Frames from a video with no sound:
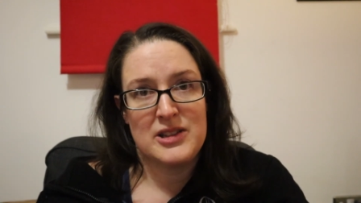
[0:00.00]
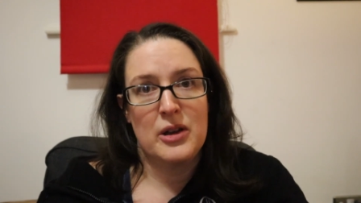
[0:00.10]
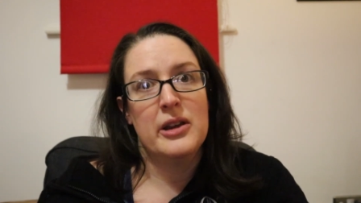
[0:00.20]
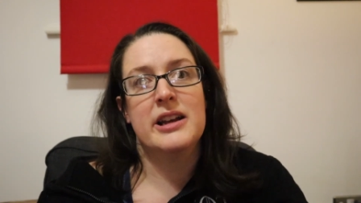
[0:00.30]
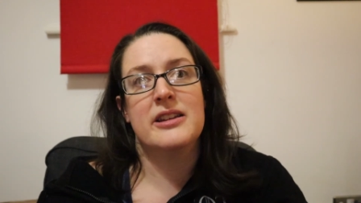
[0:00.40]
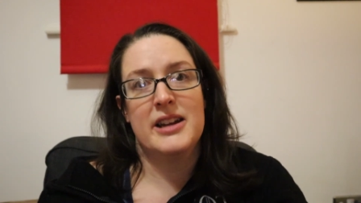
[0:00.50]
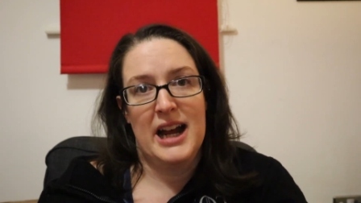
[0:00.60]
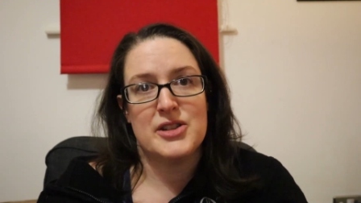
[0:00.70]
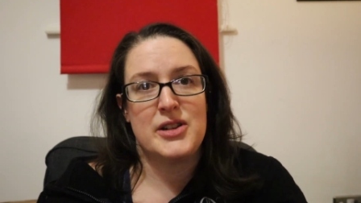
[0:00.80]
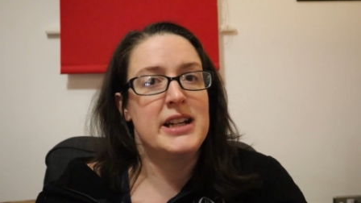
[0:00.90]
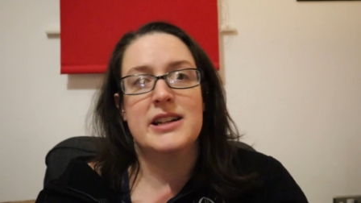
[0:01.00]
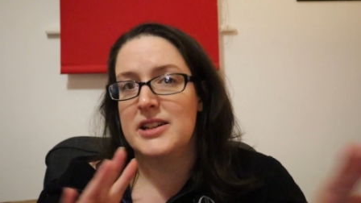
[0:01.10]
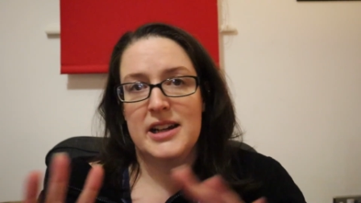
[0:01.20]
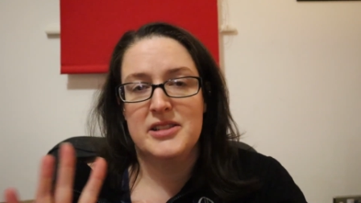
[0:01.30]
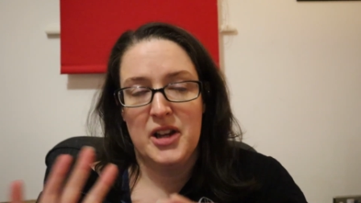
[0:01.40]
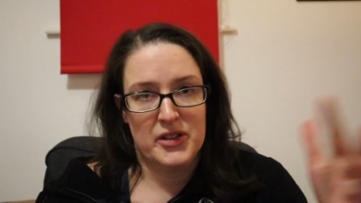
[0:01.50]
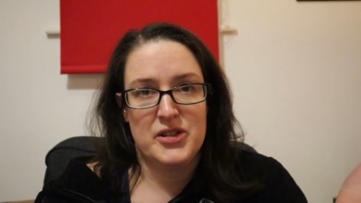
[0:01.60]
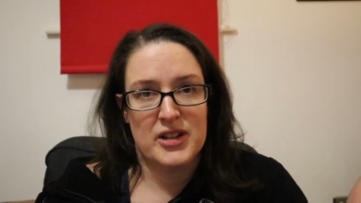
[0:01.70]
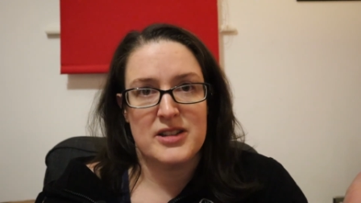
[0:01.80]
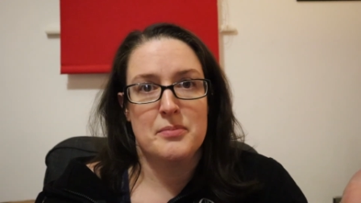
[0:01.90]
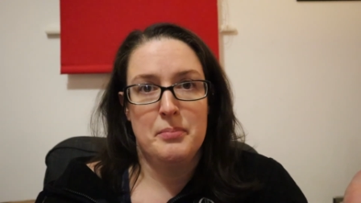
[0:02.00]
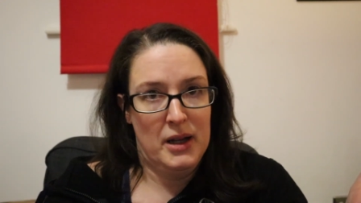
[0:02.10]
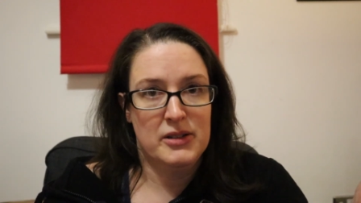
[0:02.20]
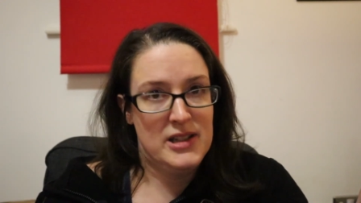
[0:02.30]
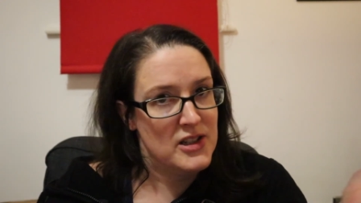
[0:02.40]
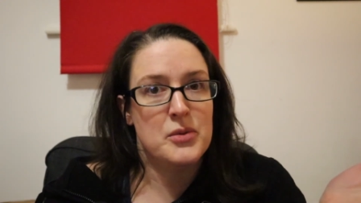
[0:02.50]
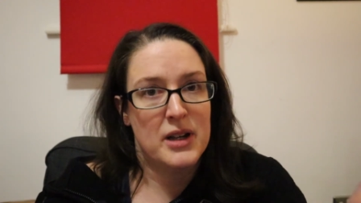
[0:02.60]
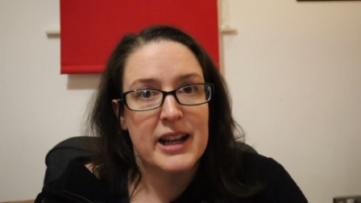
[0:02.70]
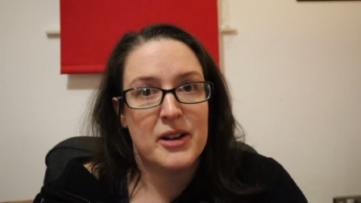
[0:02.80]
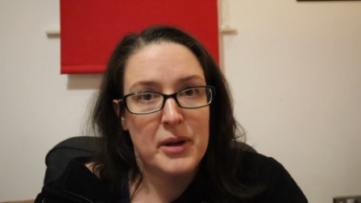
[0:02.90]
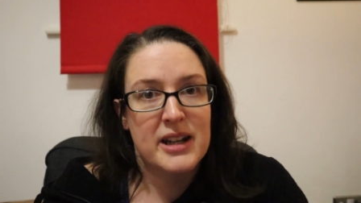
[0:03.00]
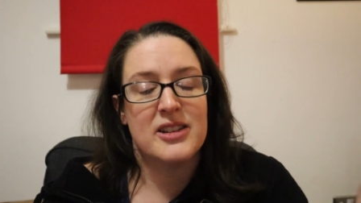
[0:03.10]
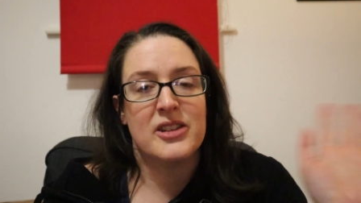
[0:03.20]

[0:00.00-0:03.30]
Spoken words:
solid that actually it doesn't just melt into a liquid.